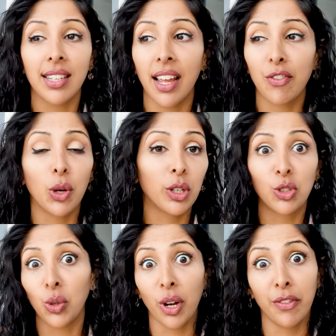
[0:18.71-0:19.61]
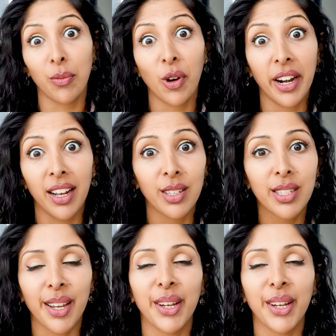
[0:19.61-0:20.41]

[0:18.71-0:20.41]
I have no control over them right now. So